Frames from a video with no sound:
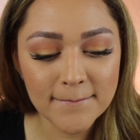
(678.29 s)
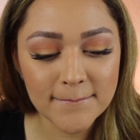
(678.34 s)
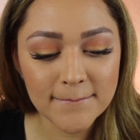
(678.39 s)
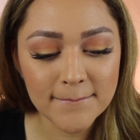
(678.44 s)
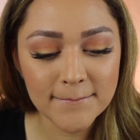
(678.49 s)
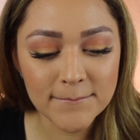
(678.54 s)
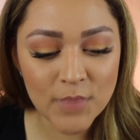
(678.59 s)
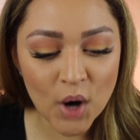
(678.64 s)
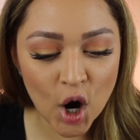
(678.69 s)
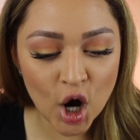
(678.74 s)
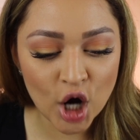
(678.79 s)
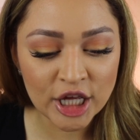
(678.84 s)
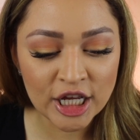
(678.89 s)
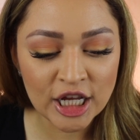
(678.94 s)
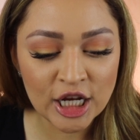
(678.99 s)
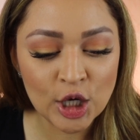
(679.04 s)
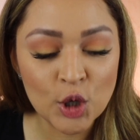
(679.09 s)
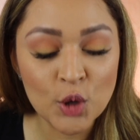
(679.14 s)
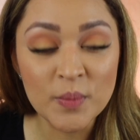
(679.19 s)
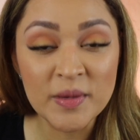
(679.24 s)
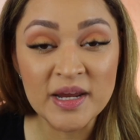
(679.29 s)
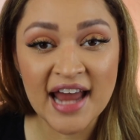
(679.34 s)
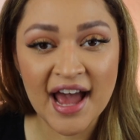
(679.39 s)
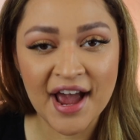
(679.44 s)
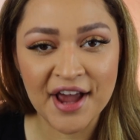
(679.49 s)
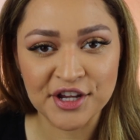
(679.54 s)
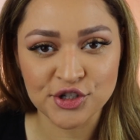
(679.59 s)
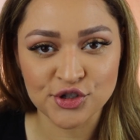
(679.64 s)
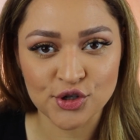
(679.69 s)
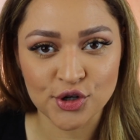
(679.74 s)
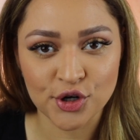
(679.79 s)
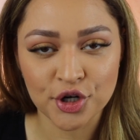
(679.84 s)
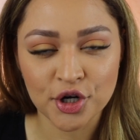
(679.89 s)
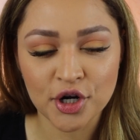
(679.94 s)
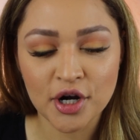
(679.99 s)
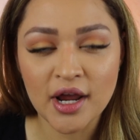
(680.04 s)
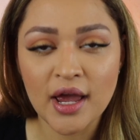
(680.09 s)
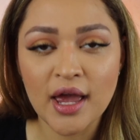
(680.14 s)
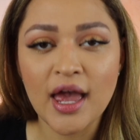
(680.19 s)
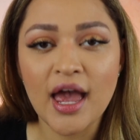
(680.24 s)
Body Luminizer.
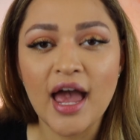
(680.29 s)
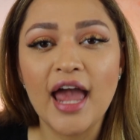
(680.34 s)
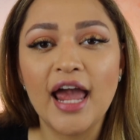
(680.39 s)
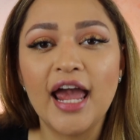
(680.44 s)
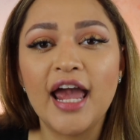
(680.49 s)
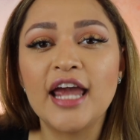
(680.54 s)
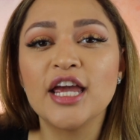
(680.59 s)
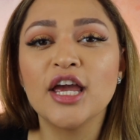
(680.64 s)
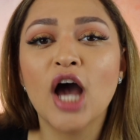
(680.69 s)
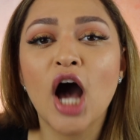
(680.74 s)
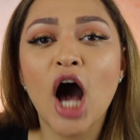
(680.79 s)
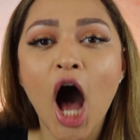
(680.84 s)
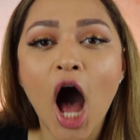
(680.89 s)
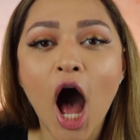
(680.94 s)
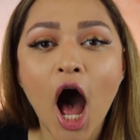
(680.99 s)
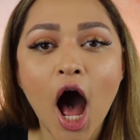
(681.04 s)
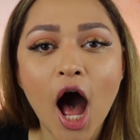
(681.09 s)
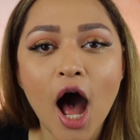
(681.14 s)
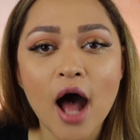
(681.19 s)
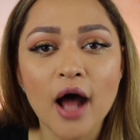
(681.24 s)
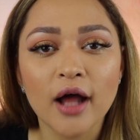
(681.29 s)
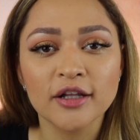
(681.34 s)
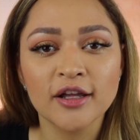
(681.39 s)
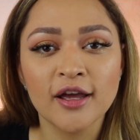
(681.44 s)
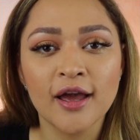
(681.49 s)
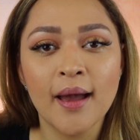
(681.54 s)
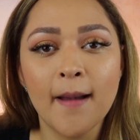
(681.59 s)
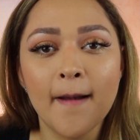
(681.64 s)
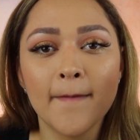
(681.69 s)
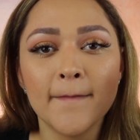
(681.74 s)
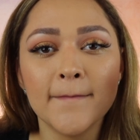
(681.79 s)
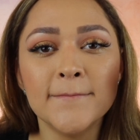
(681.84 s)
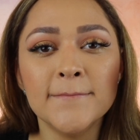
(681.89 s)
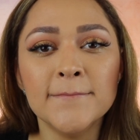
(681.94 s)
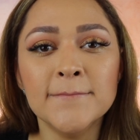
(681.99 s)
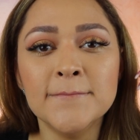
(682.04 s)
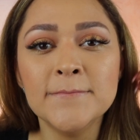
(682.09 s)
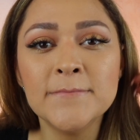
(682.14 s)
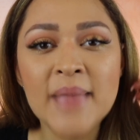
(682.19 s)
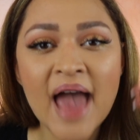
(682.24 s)
A hot
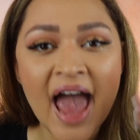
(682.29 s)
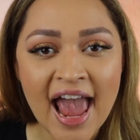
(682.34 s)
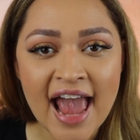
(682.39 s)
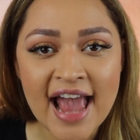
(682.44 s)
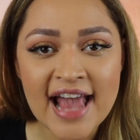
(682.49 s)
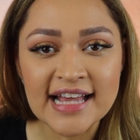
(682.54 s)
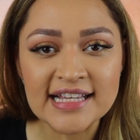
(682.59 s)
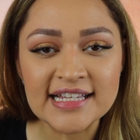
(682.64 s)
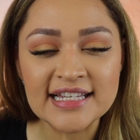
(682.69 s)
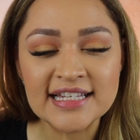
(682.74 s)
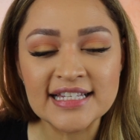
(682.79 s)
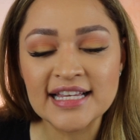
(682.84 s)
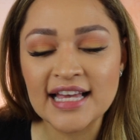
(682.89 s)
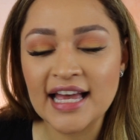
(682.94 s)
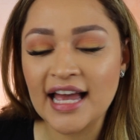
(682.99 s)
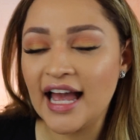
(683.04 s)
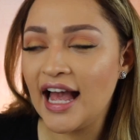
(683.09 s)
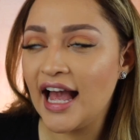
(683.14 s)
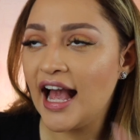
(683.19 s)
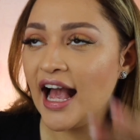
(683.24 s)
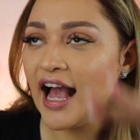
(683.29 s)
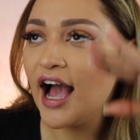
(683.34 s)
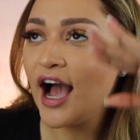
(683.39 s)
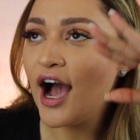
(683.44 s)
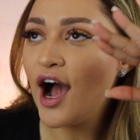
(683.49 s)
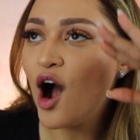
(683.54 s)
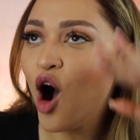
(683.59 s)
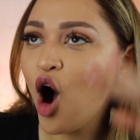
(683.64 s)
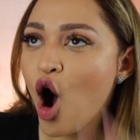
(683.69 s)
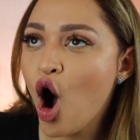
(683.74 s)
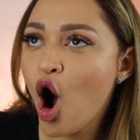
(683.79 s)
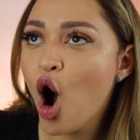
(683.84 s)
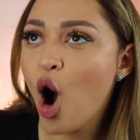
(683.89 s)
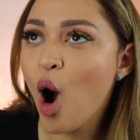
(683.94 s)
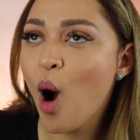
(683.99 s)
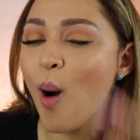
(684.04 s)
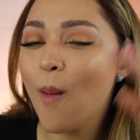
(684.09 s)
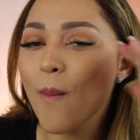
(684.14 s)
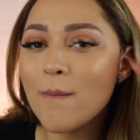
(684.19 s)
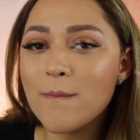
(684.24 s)
mess.
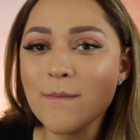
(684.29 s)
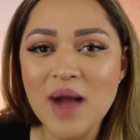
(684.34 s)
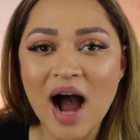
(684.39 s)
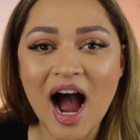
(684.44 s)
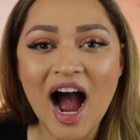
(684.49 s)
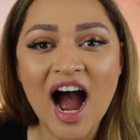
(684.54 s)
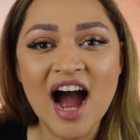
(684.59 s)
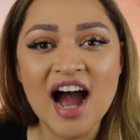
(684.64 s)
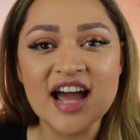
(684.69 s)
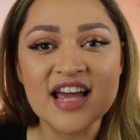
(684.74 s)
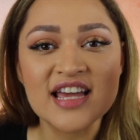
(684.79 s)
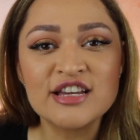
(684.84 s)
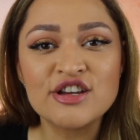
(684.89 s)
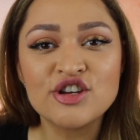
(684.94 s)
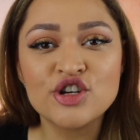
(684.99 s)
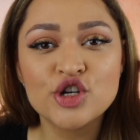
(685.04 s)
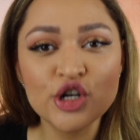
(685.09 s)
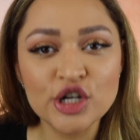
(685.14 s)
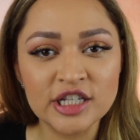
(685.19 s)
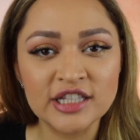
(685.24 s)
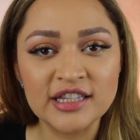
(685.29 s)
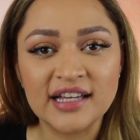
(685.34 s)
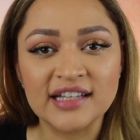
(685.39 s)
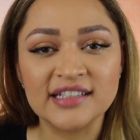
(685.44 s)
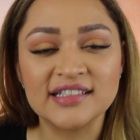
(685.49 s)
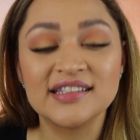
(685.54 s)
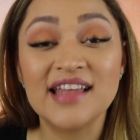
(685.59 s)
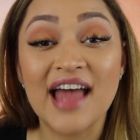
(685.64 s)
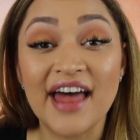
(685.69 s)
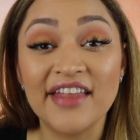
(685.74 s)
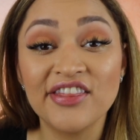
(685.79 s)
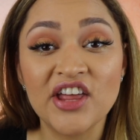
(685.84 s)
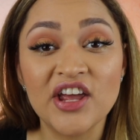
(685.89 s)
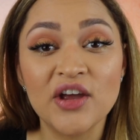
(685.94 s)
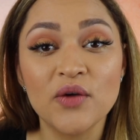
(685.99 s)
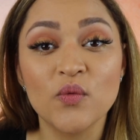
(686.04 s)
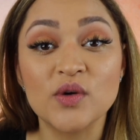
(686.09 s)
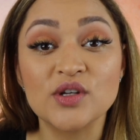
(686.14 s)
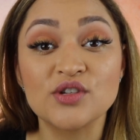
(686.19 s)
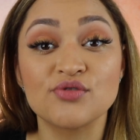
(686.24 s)
Oh my goodness, that
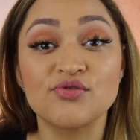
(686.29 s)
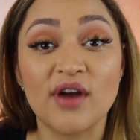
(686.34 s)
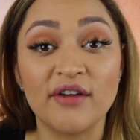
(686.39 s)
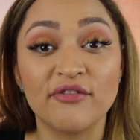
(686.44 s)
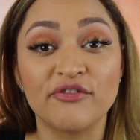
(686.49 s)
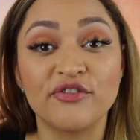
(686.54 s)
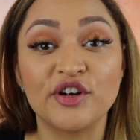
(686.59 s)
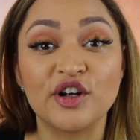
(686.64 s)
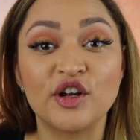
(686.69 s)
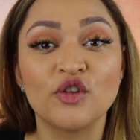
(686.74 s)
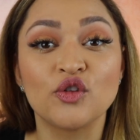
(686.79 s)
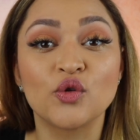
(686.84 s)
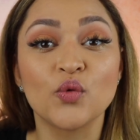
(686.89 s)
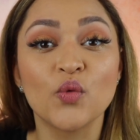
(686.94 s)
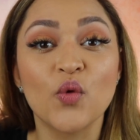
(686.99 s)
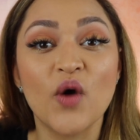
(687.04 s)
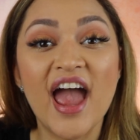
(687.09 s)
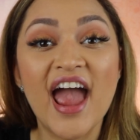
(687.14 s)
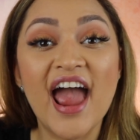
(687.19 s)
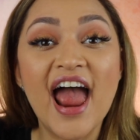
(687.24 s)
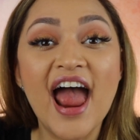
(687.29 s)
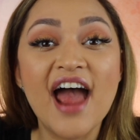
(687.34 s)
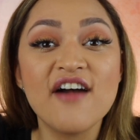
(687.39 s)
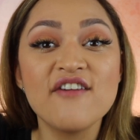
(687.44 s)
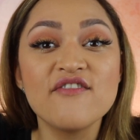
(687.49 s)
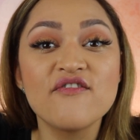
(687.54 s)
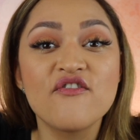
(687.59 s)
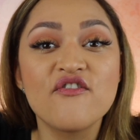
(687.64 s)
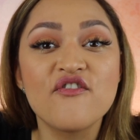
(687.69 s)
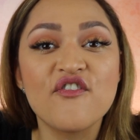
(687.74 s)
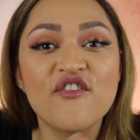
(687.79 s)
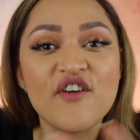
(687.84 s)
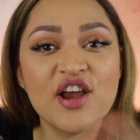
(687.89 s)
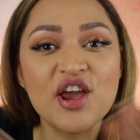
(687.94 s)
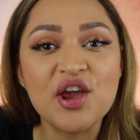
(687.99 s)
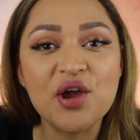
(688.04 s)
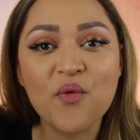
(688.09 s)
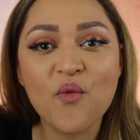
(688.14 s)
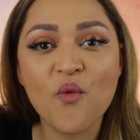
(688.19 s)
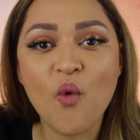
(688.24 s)
thing was transferring to
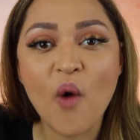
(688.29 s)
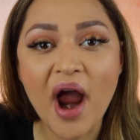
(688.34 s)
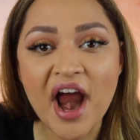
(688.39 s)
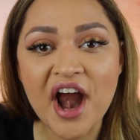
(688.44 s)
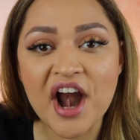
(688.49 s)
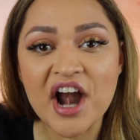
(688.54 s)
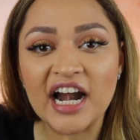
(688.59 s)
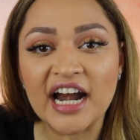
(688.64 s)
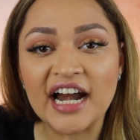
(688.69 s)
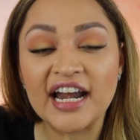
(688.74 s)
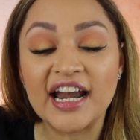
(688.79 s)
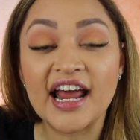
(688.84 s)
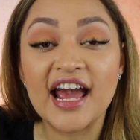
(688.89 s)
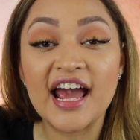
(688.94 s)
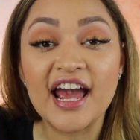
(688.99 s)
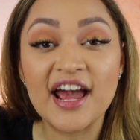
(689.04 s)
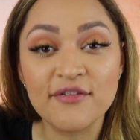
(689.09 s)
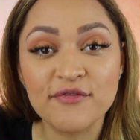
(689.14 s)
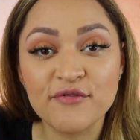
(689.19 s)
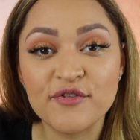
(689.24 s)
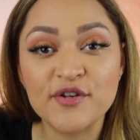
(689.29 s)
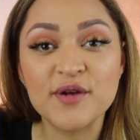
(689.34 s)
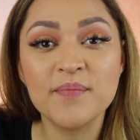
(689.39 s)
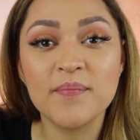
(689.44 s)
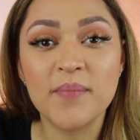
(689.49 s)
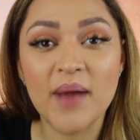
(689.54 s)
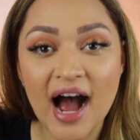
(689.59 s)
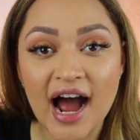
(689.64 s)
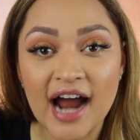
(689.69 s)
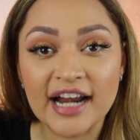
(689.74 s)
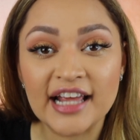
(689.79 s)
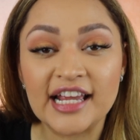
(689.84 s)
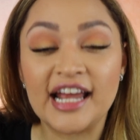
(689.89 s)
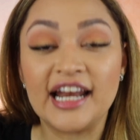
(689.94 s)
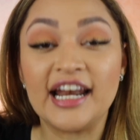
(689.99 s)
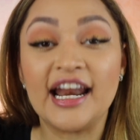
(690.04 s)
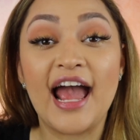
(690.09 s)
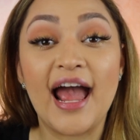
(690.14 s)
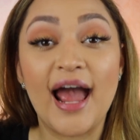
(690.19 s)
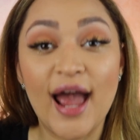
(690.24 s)
everywhere and everybody
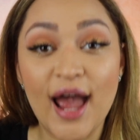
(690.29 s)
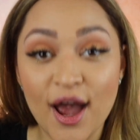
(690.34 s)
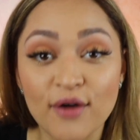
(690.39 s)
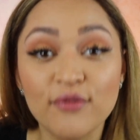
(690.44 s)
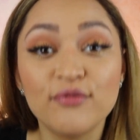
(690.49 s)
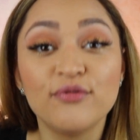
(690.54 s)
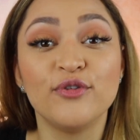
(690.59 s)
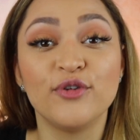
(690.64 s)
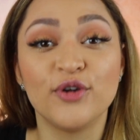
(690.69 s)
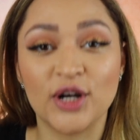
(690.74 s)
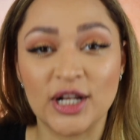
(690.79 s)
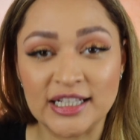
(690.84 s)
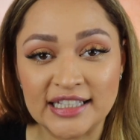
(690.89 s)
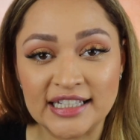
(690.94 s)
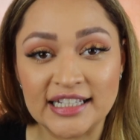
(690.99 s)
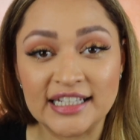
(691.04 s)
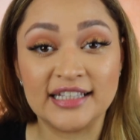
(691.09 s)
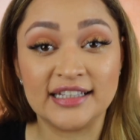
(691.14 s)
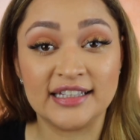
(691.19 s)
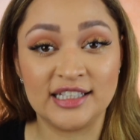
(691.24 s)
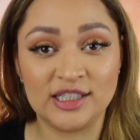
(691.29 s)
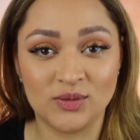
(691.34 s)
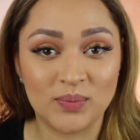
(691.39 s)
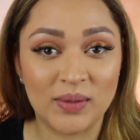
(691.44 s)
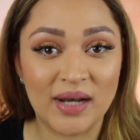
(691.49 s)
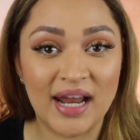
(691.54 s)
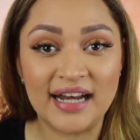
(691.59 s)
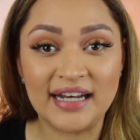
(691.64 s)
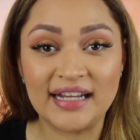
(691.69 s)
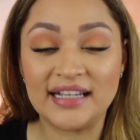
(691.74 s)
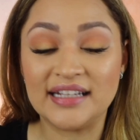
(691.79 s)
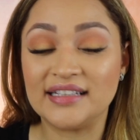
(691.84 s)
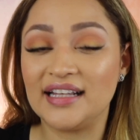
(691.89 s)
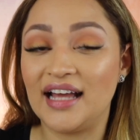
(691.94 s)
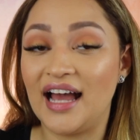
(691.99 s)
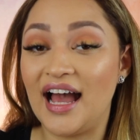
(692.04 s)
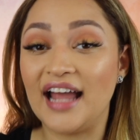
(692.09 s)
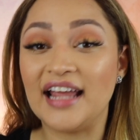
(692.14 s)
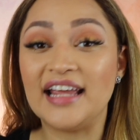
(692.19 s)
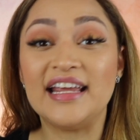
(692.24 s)
and everything in this planet.
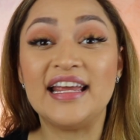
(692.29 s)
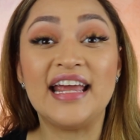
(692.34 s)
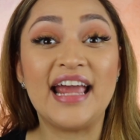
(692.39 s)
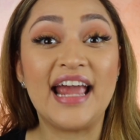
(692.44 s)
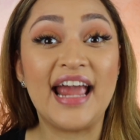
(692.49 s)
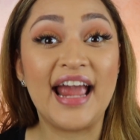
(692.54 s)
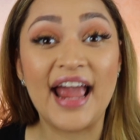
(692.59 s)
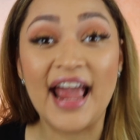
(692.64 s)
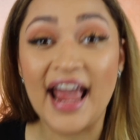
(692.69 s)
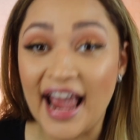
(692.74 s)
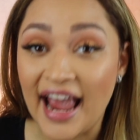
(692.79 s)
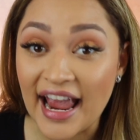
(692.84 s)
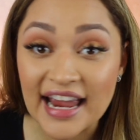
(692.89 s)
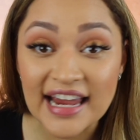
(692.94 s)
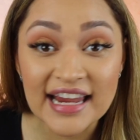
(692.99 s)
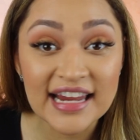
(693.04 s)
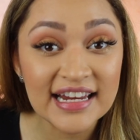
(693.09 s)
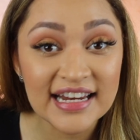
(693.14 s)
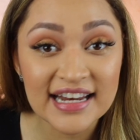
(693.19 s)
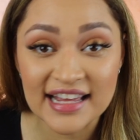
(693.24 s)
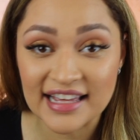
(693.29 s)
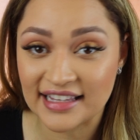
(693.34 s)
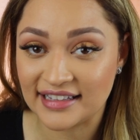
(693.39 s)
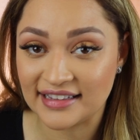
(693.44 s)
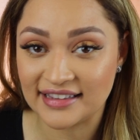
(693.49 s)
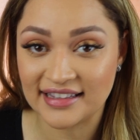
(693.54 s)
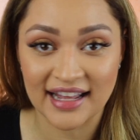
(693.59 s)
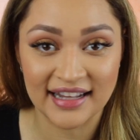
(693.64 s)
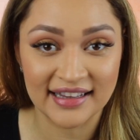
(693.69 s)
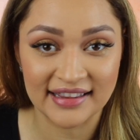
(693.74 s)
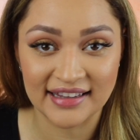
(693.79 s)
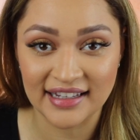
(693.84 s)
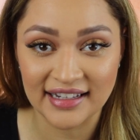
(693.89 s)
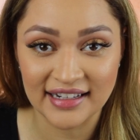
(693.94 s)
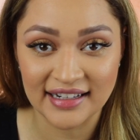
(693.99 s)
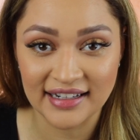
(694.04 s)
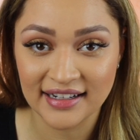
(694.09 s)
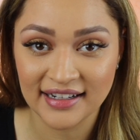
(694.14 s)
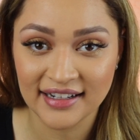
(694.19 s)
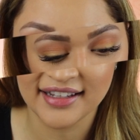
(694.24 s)
I hated that thing.